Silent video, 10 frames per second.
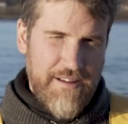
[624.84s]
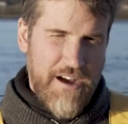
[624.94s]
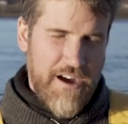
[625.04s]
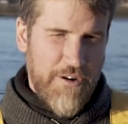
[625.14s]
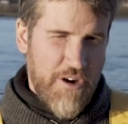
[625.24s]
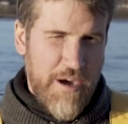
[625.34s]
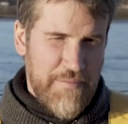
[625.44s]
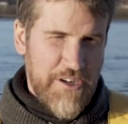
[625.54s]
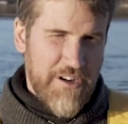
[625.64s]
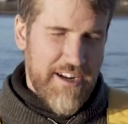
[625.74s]
I've got our
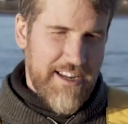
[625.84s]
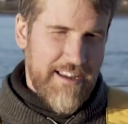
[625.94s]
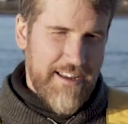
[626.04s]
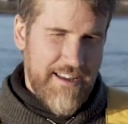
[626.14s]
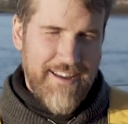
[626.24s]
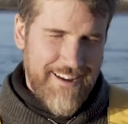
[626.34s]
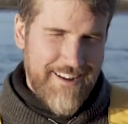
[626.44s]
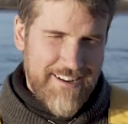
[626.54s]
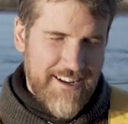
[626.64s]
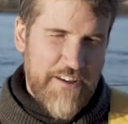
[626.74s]
blue line here
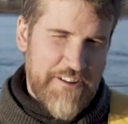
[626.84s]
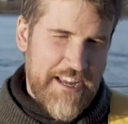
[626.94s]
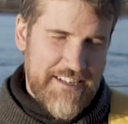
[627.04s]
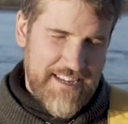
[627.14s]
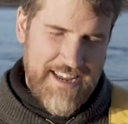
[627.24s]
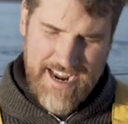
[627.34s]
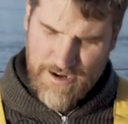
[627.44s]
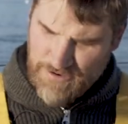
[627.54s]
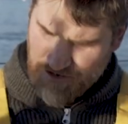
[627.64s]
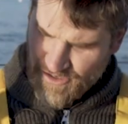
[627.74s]
in the left hand,
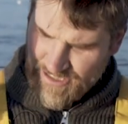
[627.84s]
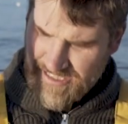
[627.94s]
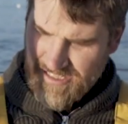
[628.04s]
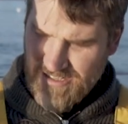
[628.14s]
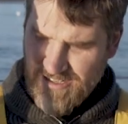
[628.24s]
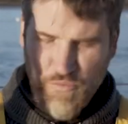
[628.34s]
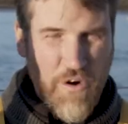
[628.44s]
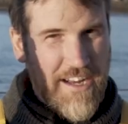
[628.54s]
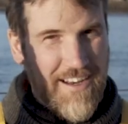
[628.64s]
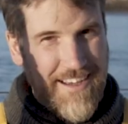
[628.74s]
and we've got
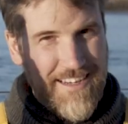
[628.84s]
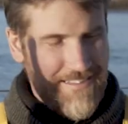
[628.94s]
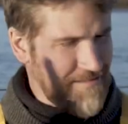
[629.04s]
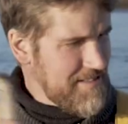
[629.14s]
white line,